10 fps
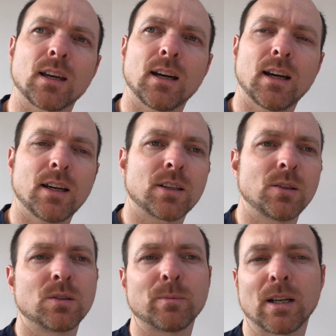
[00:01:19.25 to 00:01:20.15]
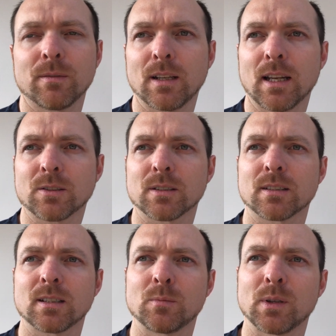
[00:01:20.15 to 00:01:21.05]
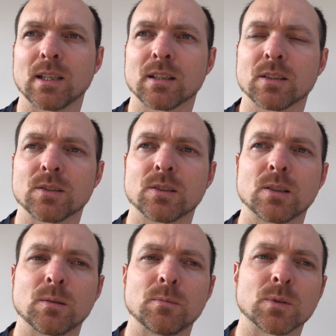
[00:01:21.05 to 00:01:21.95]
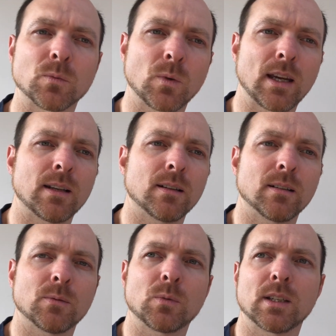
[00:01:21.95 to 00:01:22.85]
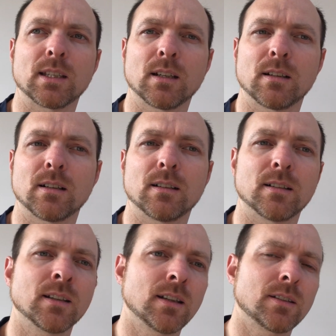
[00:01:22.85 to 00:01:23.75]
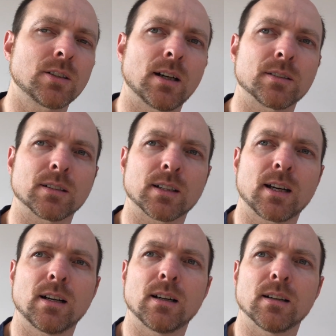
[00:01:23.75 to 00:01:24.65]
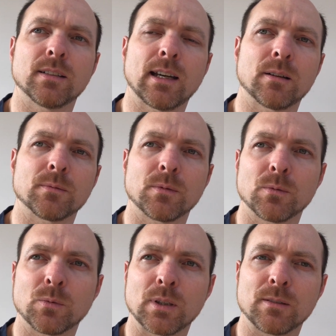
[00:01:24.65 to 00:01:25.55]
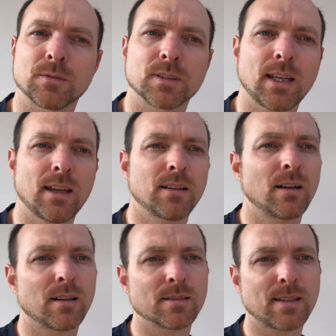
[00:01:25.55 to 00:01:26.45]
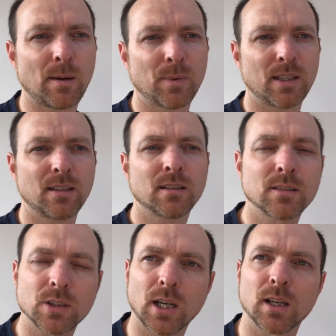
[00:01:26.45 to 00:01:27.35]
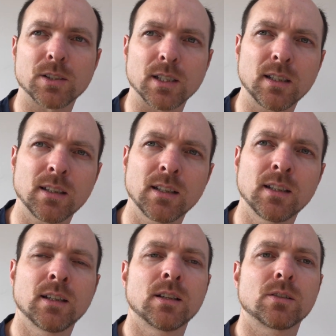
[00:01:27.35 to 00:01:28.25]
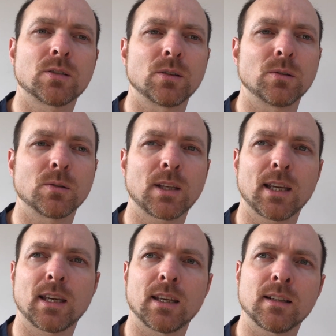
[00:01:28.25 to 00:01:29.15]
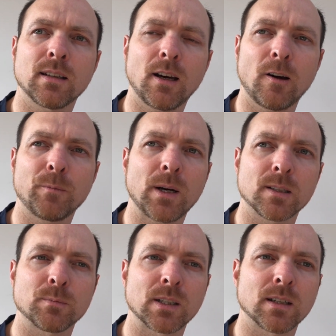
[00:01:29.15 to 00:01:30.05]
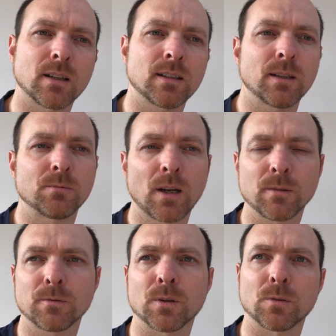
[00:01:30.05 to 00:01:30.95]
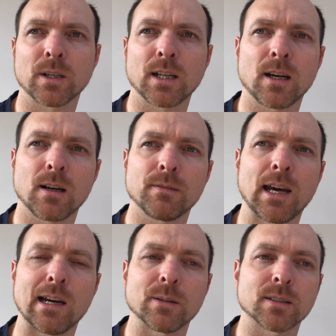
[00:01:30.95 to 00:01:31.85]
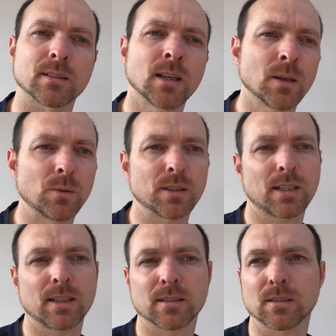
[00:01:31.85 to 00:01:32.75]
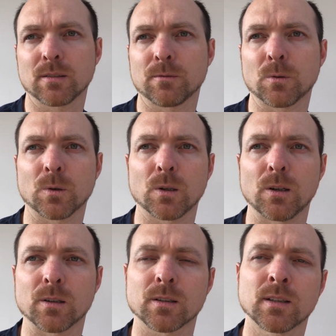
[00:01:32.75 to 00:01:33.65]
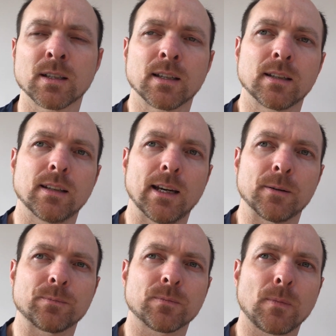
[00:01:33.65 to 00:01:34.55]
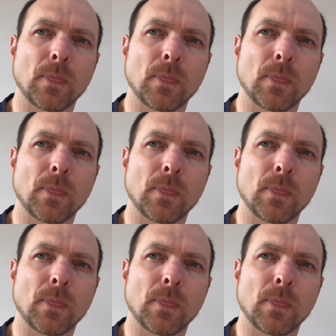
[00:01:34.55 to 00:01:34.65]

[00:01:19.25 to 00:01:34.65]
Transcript: a huge amount of electricity being consumed when we are charging the car. Now, we've set our Zappi charger to kick in at 12:30 midnight and run for 3.5 hours, which takes us to 4 o'clock. Now,